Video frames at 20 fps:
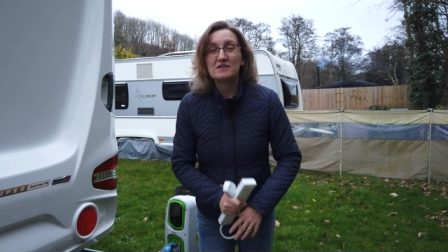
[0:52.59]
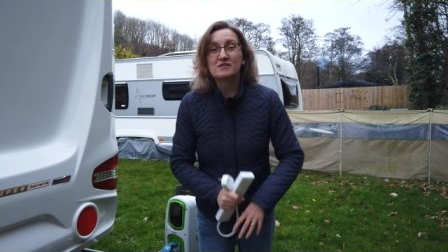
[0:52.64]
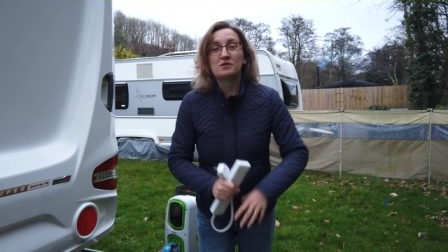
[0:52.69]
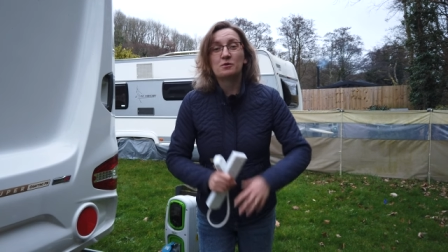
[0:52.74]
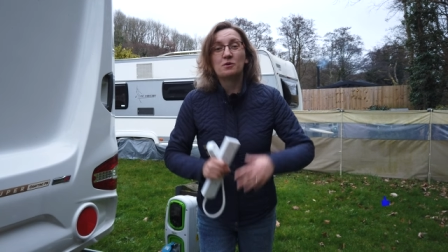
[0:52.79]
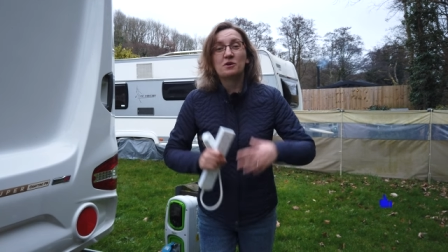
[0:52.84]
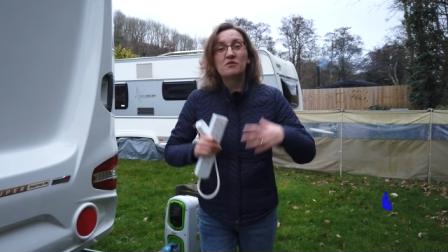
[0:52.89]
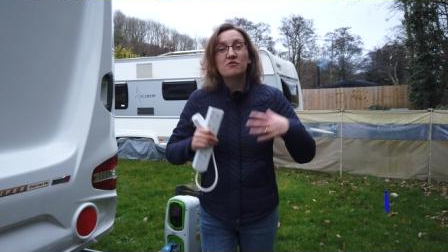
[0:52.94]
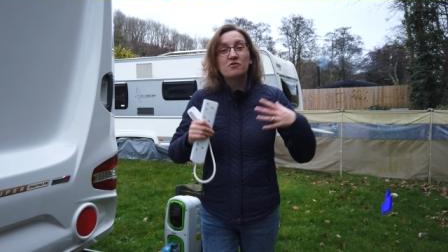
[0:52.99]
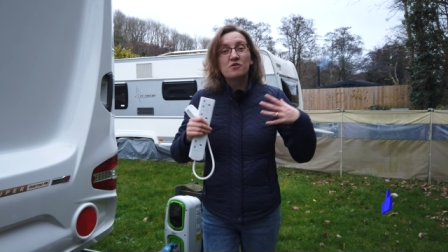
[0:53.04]

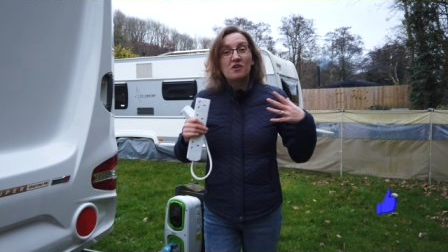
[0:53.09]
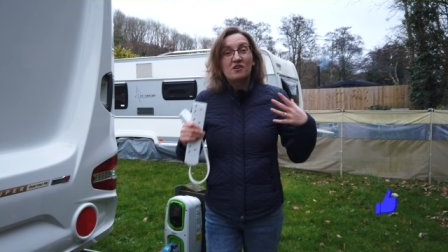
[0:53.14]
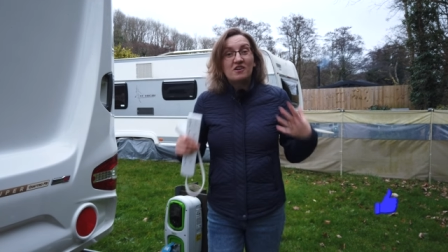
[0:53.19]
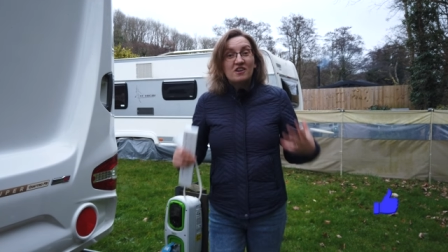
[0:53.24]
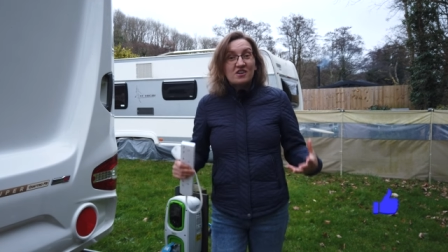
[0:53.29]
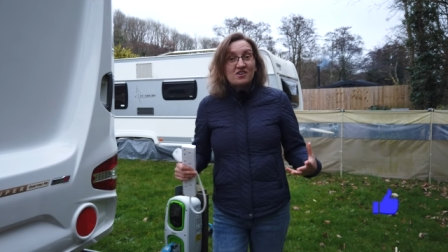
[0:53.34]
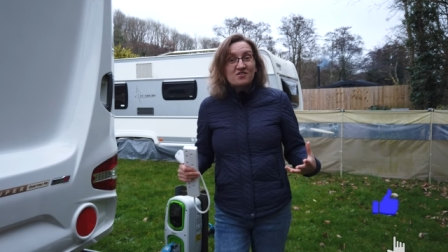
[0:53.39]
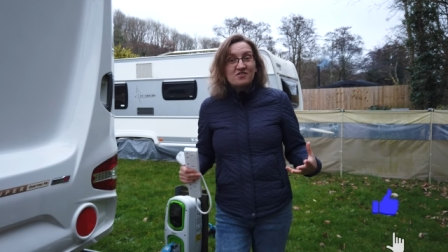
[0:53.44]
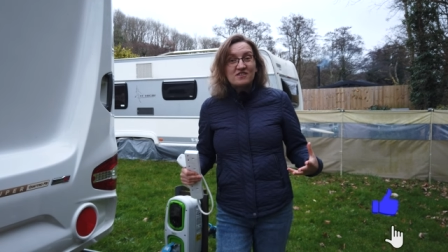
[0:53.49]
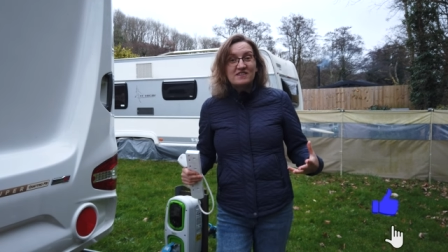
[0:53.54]
So if you are
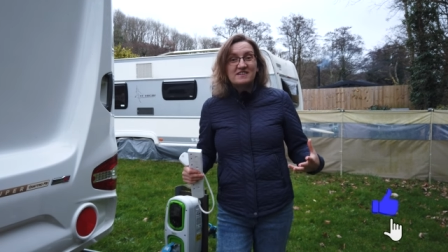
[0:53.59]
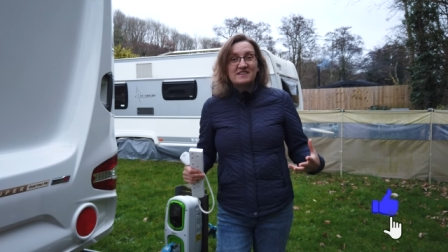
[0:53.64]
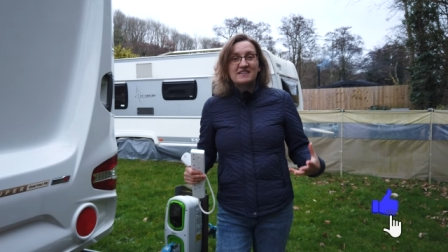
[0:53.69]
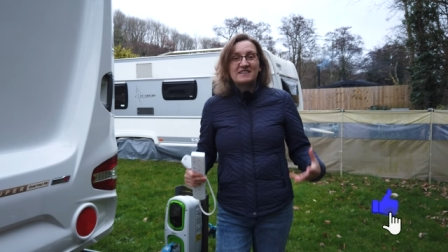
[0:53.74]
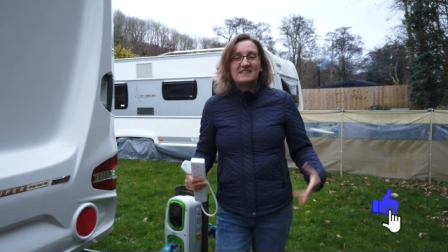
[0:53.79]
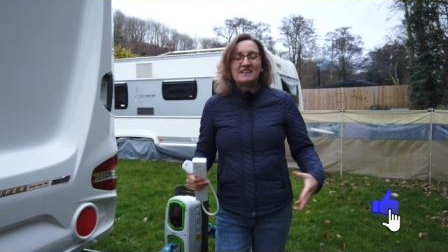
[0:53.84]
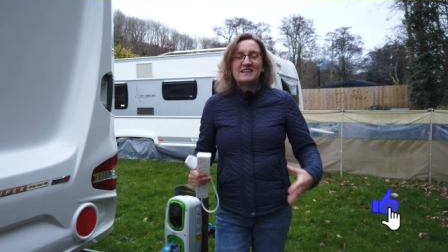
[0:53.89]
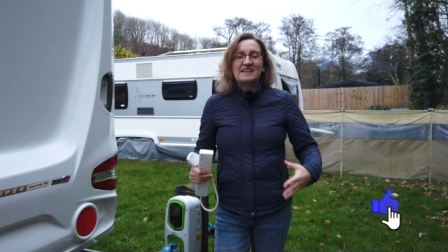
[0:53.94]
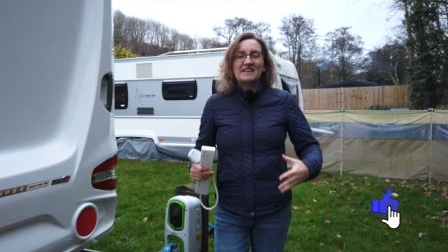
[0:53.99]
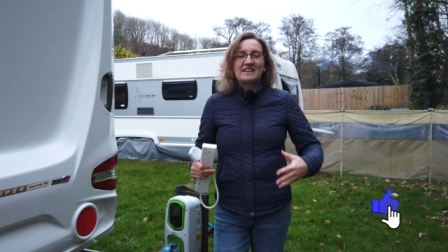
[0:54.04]

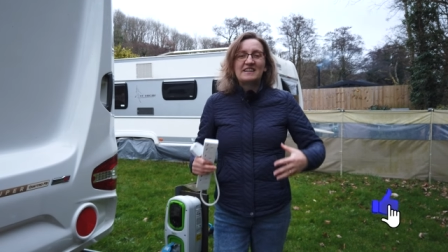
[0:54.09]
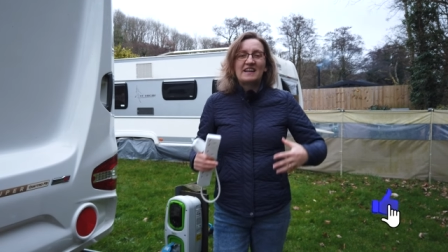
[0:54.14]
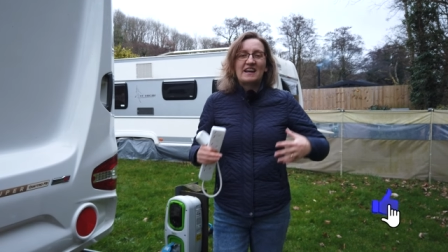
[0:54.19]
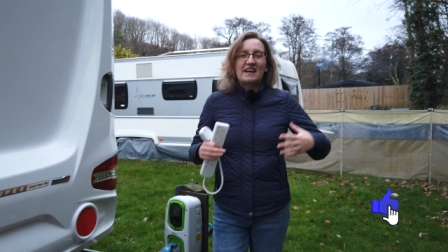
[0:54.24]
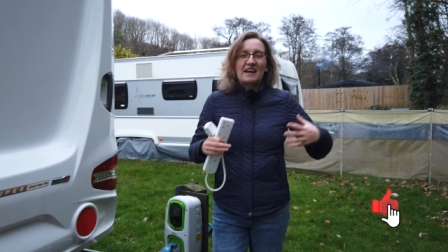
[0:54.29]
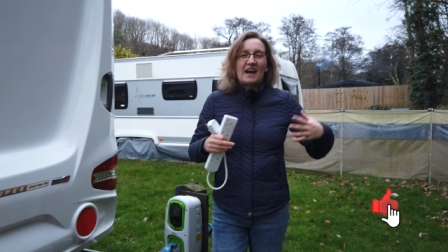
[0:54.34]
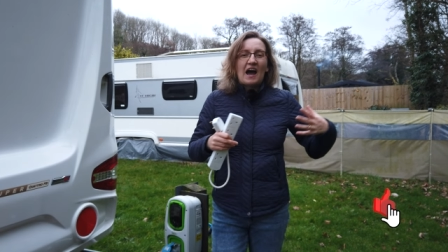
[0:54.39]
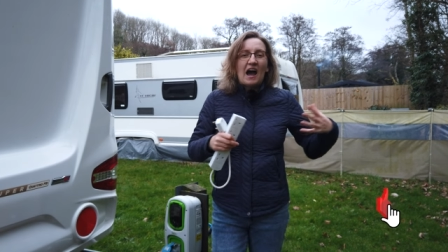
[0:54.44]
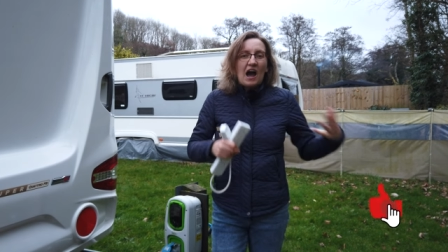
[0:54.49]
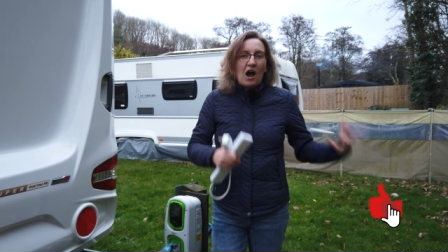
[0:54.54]
interested in
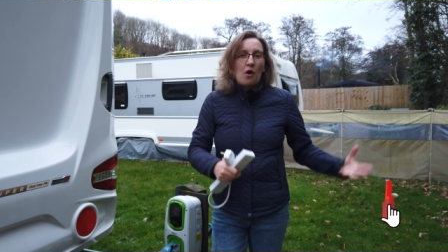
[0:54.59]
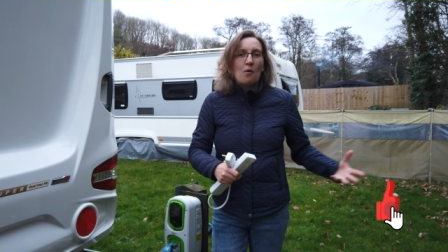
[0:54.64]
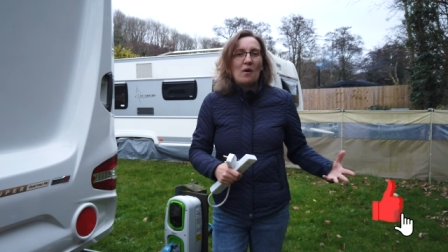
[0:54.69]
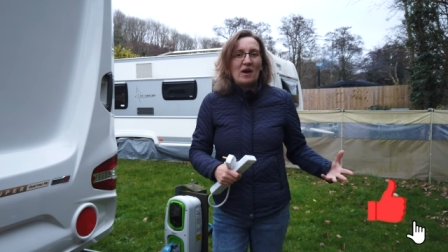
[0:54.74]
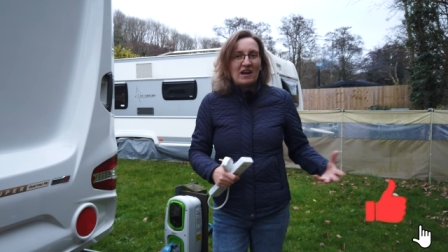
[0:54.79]
how